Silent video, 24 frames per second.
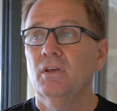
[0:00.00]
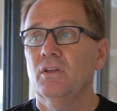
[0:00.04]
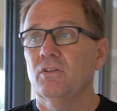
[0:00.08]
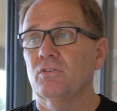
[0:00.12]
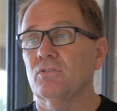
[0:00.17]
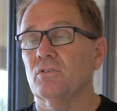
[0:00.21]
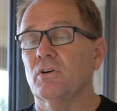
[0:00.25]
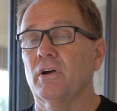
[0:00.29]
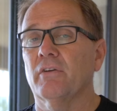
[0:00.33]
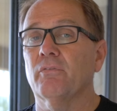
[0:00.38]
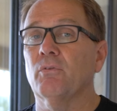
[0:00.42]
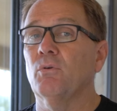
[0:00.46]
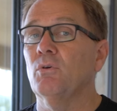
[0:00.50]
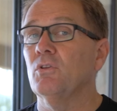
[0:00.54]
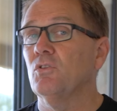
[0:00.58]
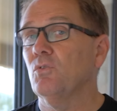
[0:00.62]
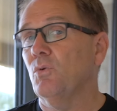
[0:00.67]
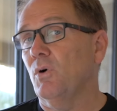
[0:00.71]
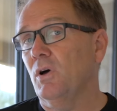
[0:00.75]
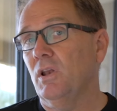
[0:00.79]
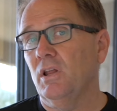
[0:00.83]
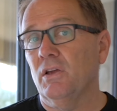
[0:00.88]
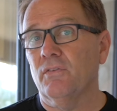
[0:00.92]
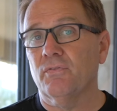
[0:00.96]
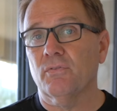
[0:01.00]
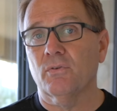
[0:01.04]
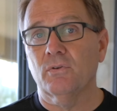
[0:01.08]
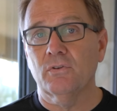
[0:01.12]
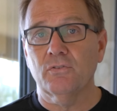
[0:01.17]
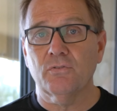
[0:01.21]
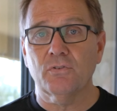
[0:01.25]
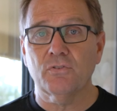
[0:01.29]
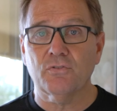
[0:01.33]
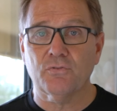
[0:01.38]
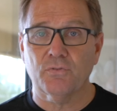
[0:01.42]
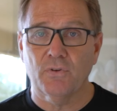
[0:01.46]
So everyone's waiting for
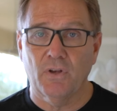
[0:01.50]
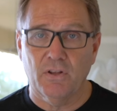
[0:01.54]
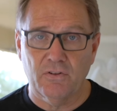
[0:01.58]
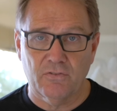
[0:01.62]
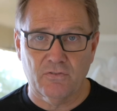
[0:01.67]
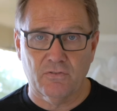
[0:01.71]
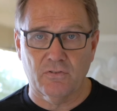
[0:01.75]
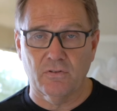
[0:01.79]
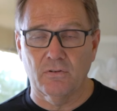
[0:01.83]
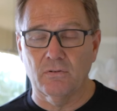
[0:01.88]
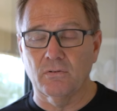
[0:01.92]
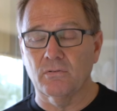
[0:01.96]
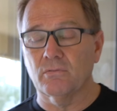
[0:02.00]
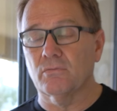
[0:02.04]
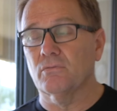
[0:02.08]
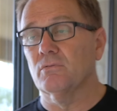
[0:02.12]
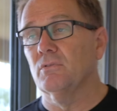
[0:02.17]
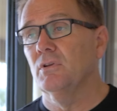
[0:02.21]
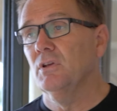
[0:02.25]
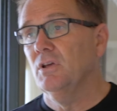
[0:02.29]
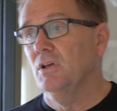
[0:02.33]
interest rates to